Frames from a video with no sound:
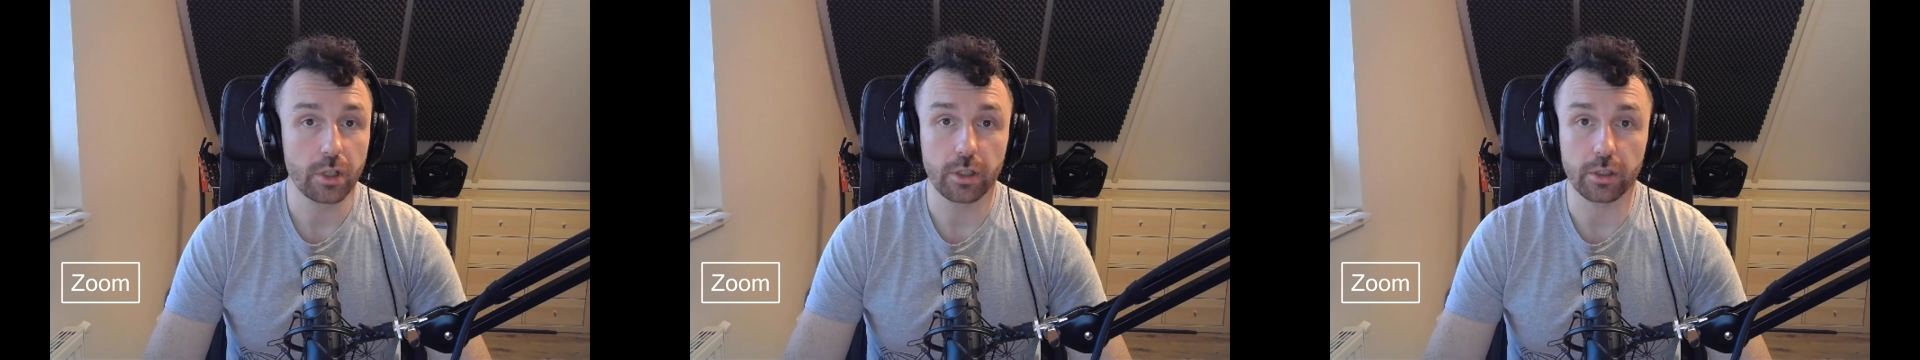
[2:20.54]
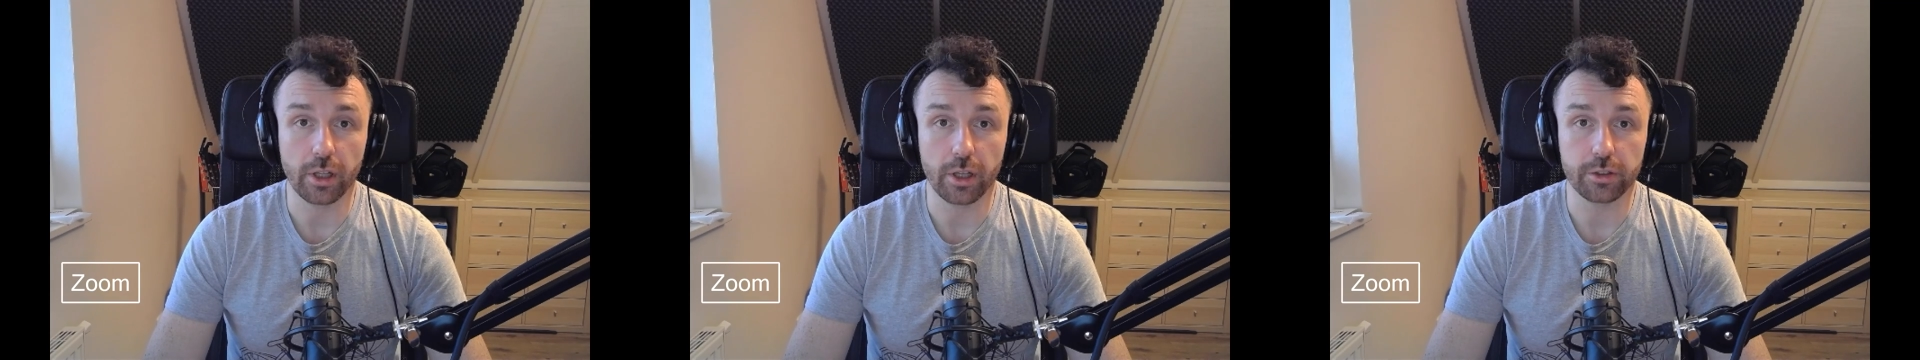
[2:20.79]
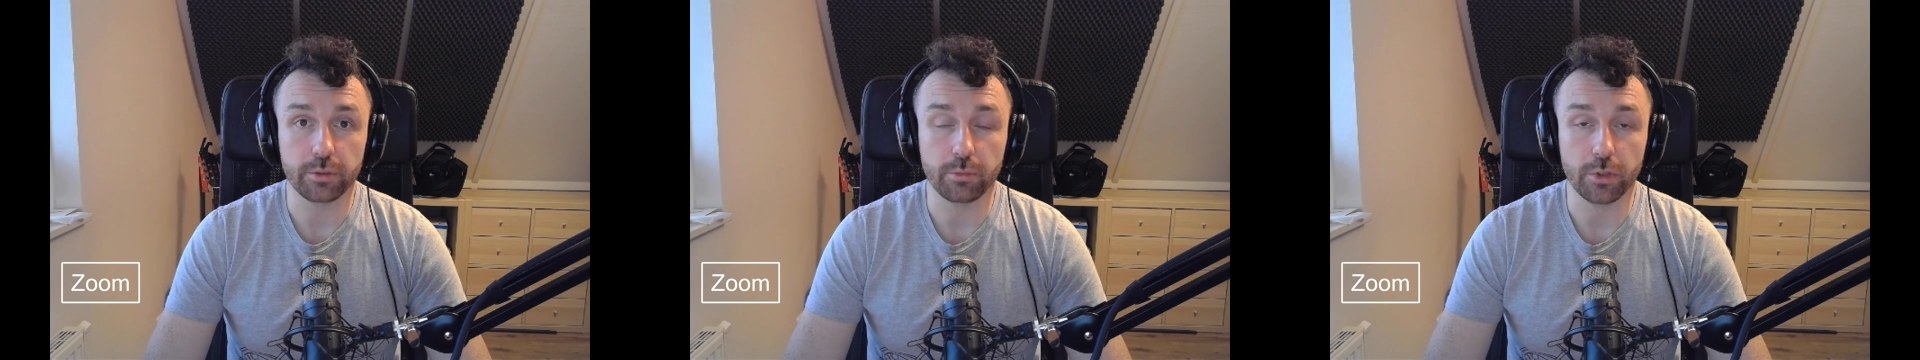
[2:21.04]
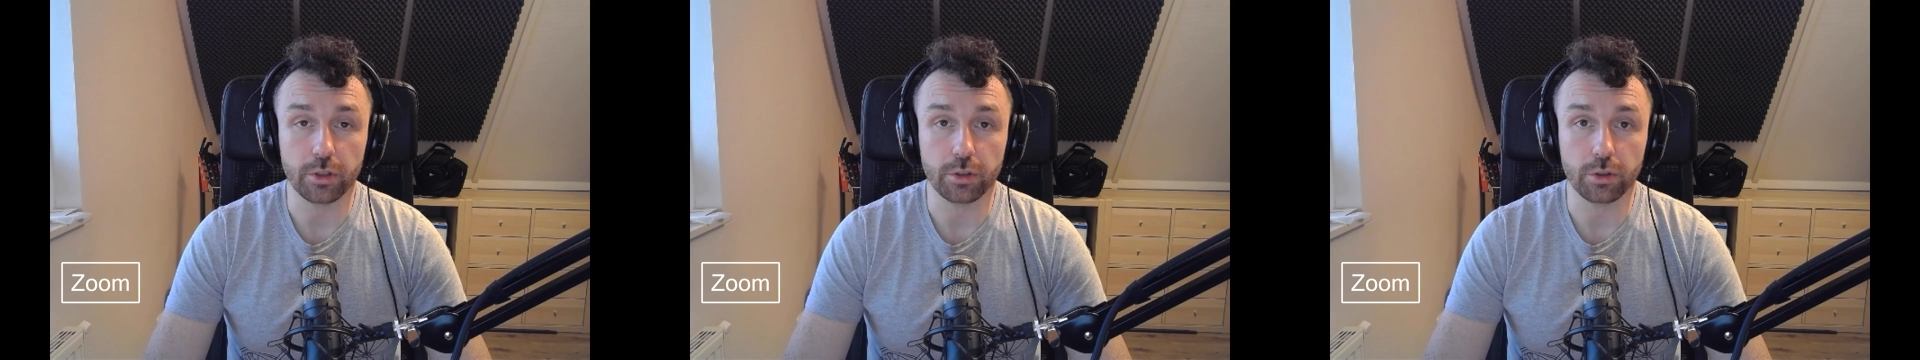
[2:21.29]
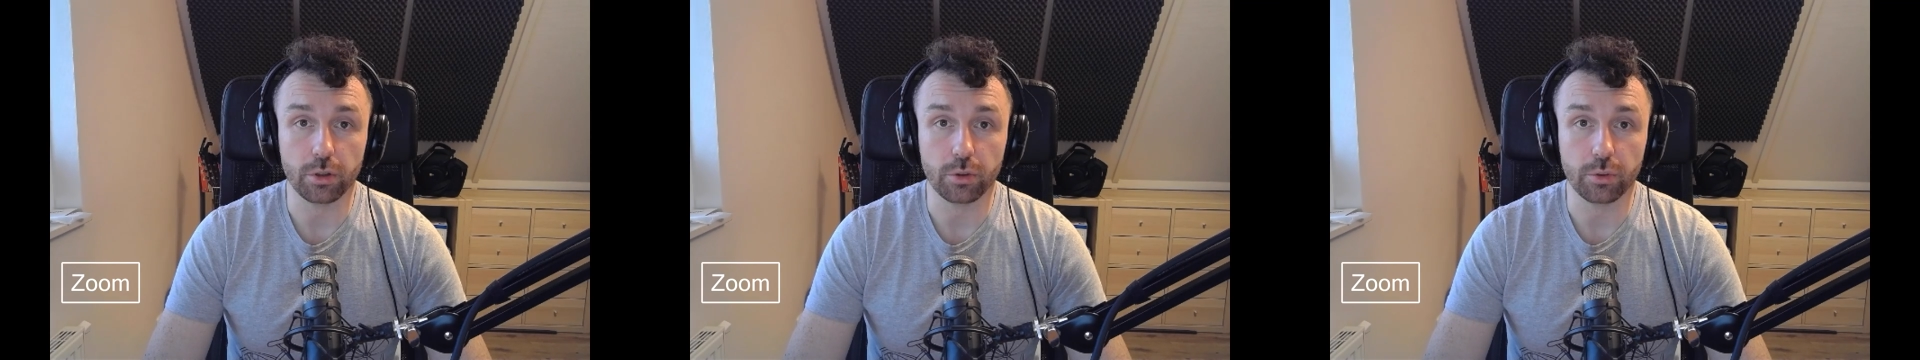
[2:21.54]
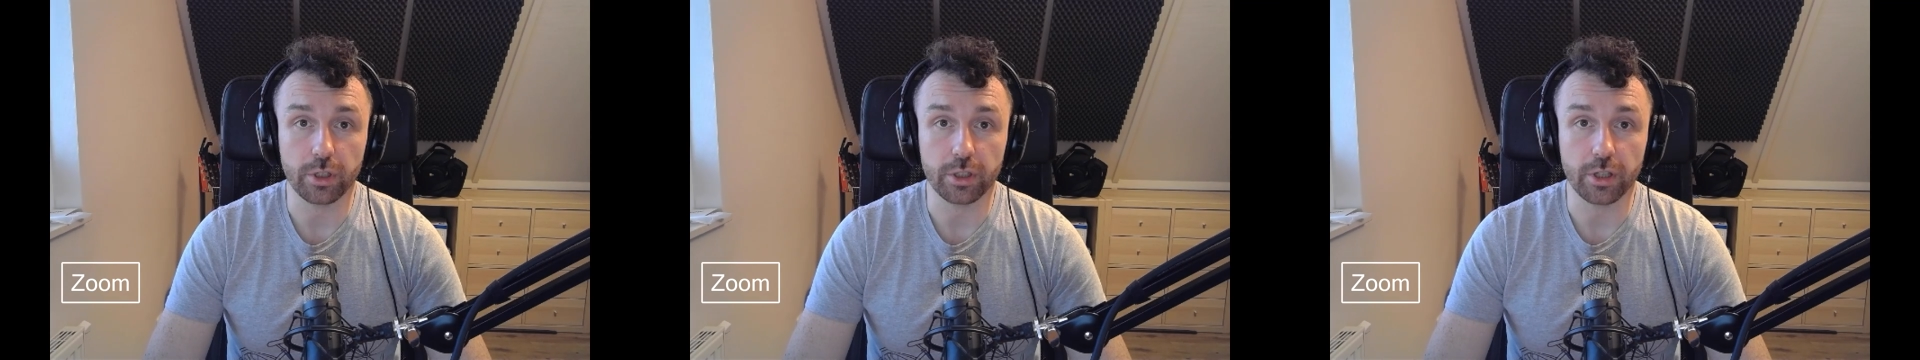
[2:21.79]
let me
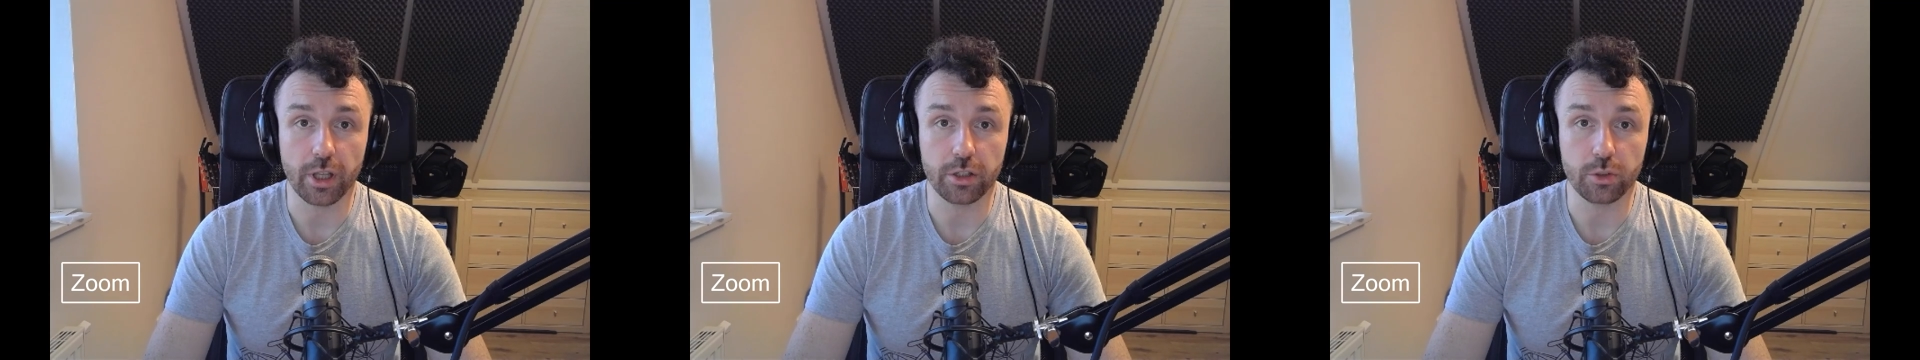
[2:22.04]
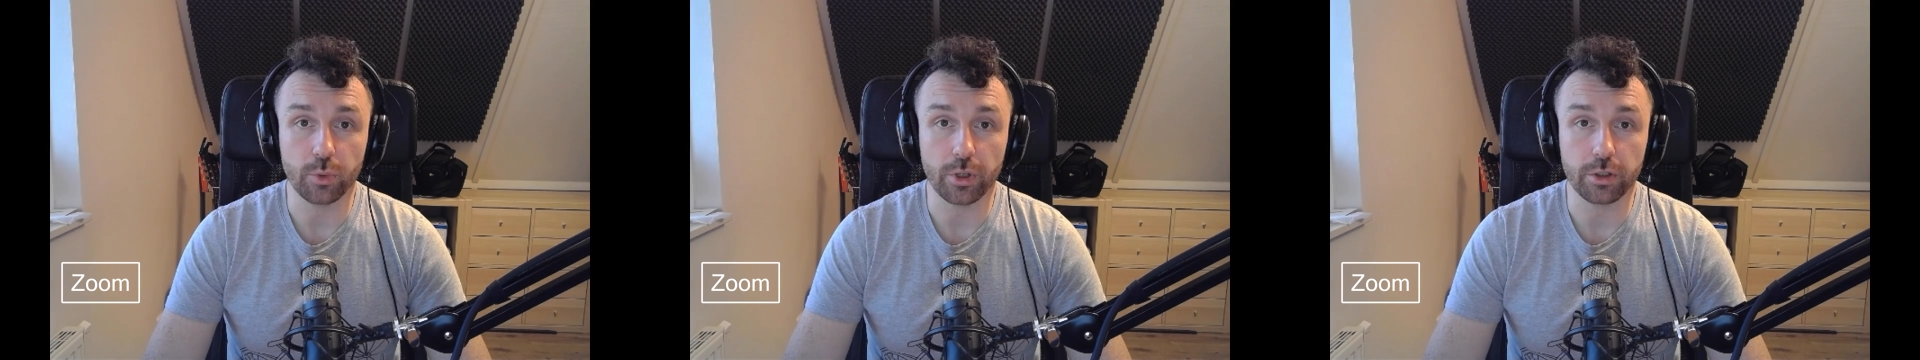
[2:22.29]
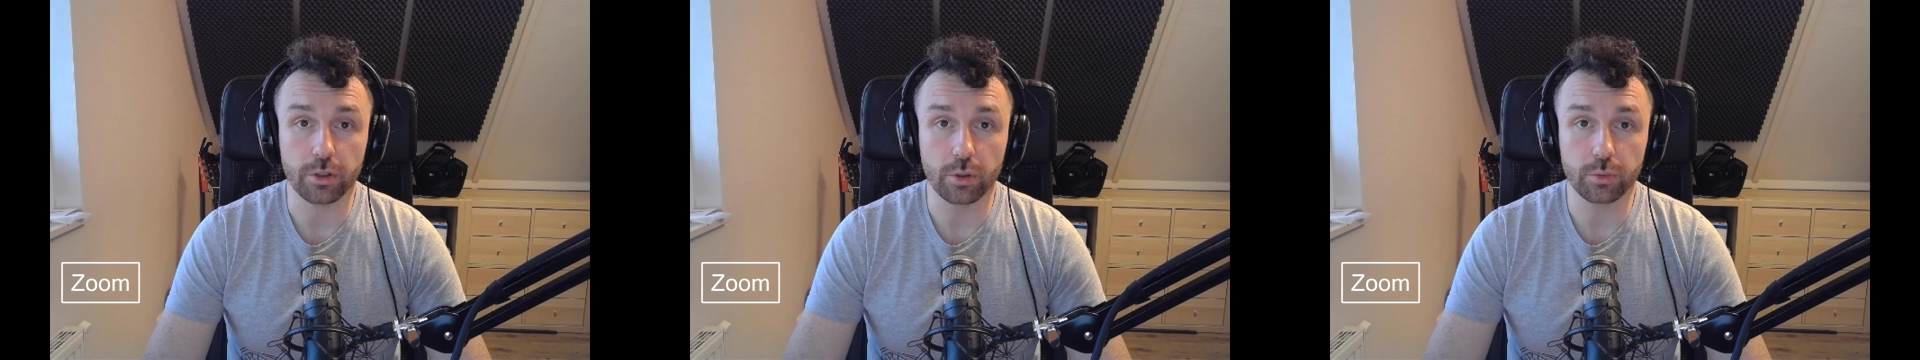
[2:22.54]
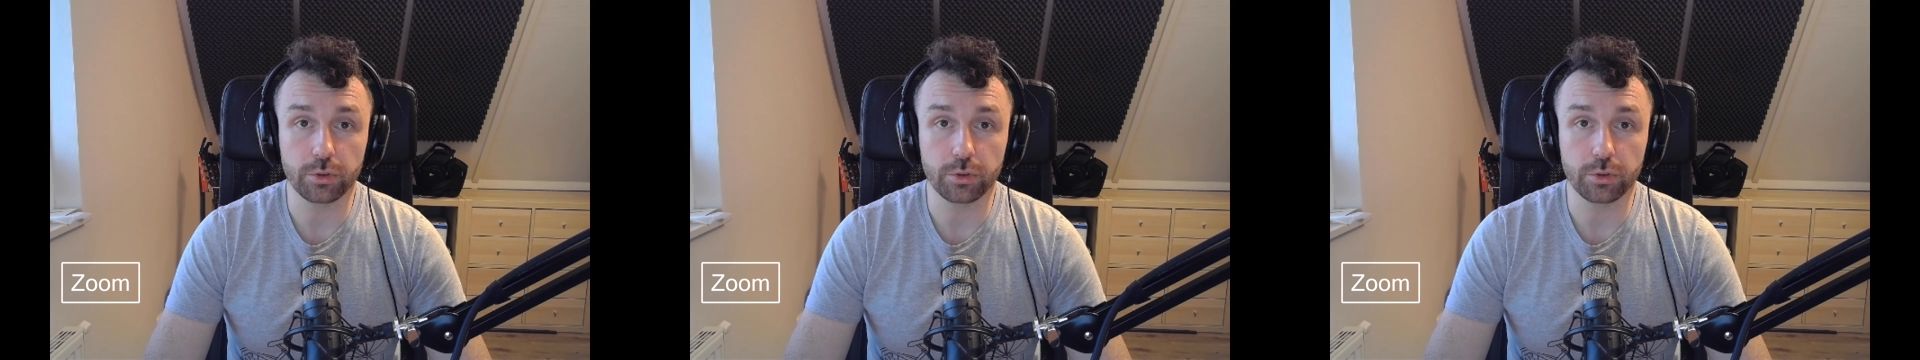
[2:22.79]
know in any way known